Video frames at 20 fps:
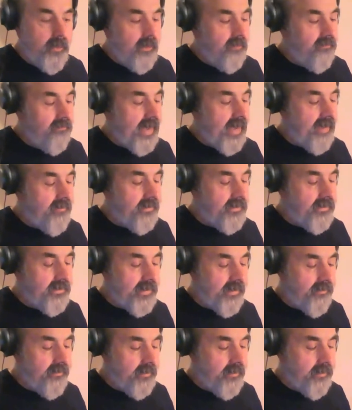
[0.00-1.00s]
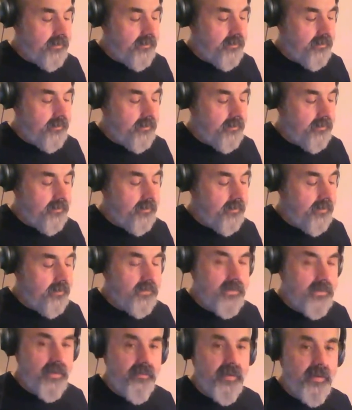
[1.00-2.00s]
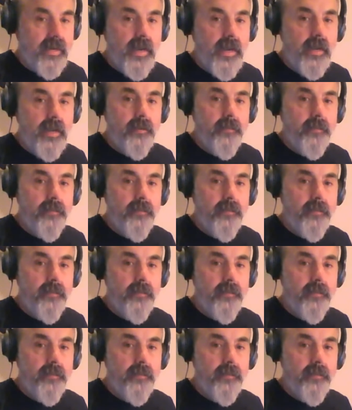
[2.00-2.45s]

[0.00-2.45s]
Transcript: 5 and 7, 7 and 8.